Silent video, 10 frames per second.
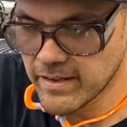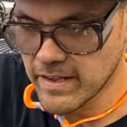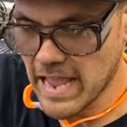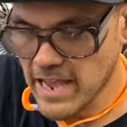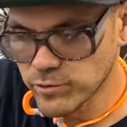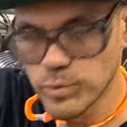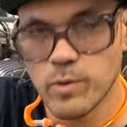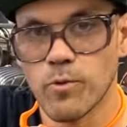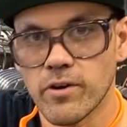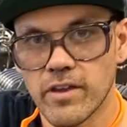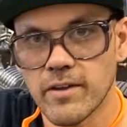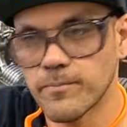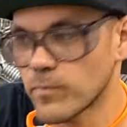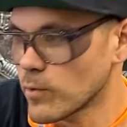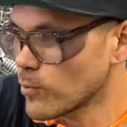as we work it,
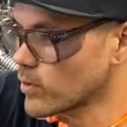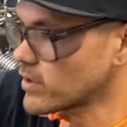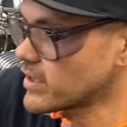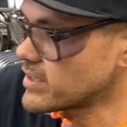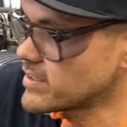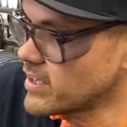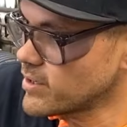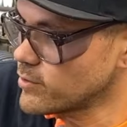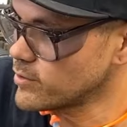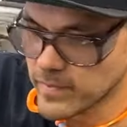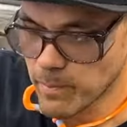we're gonna continue